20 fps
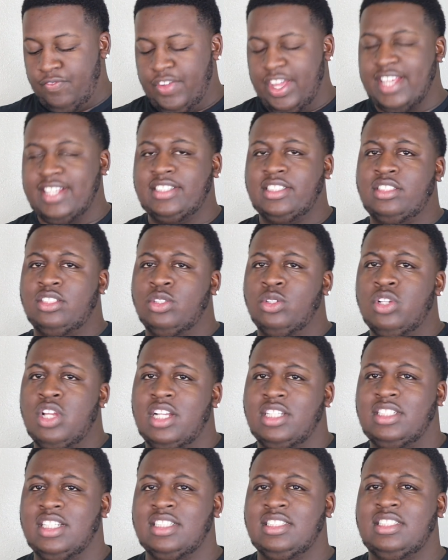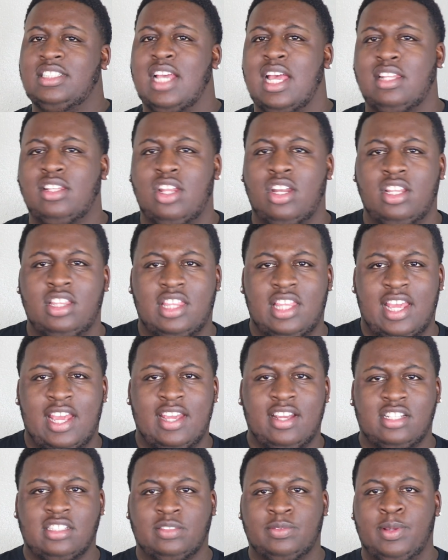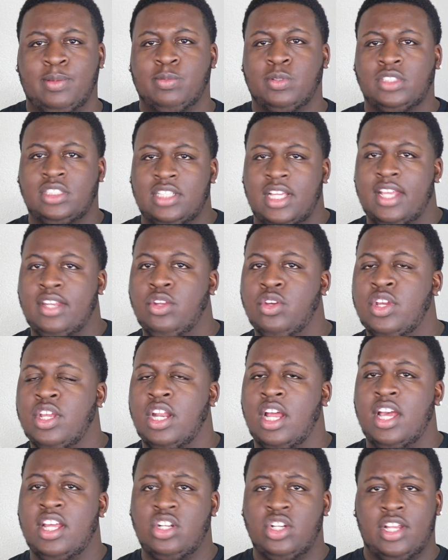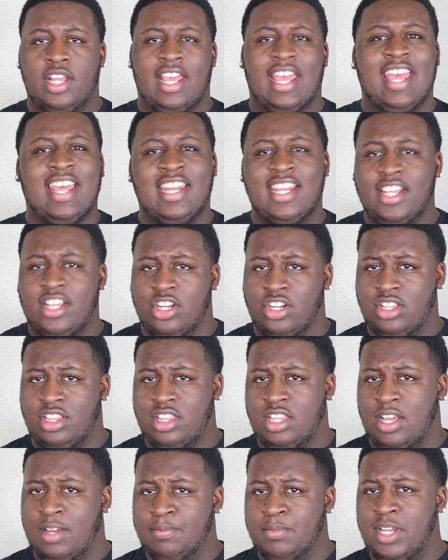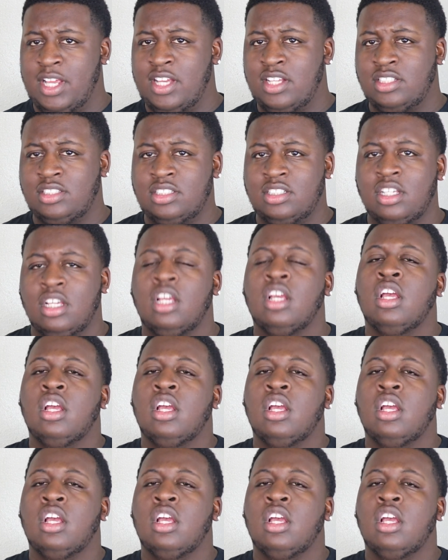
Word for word: Facetune, I just downloaded that because people said you can edit your thumbnails.